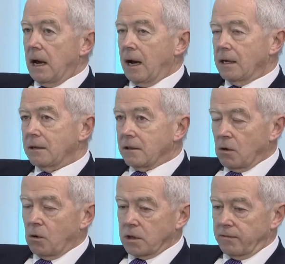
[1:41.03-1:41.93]
And in the
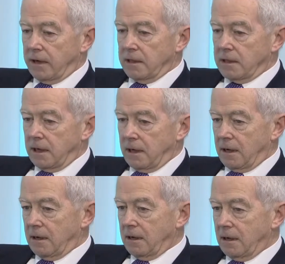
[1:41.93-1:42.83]
course of it,
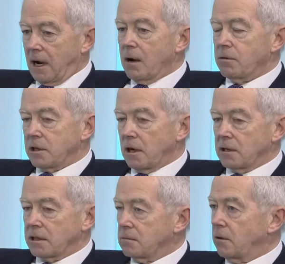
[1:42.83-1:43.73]
I was
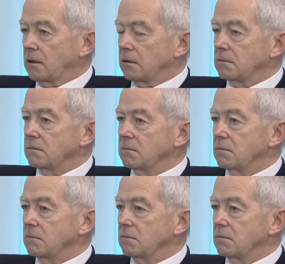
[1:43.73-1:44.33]
asked, well,